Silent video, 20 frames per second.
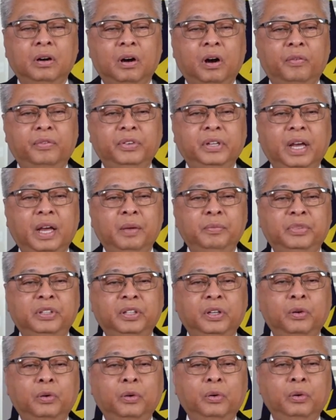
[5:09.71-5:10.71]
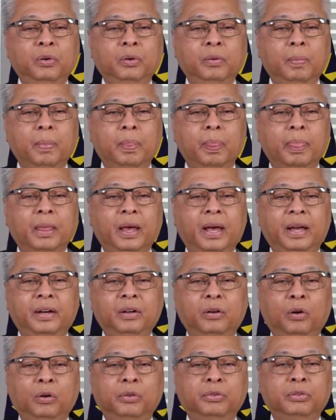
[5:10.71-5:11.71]
of the MCO
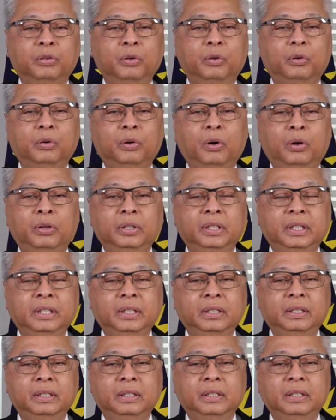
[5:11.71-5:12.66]
and also on the